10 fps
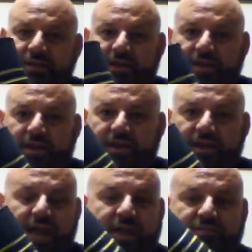and it
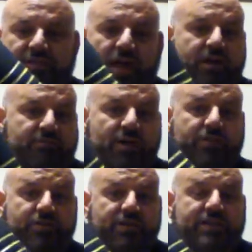has a lot of
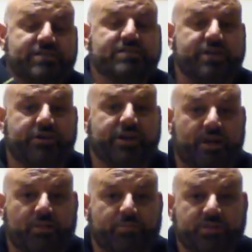other necessary
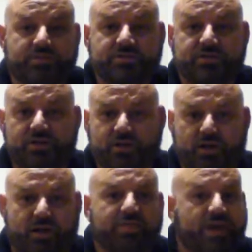elements.
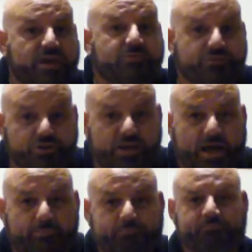Thank you for your
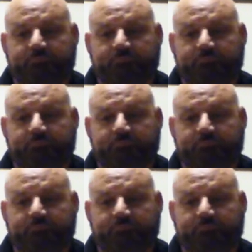time.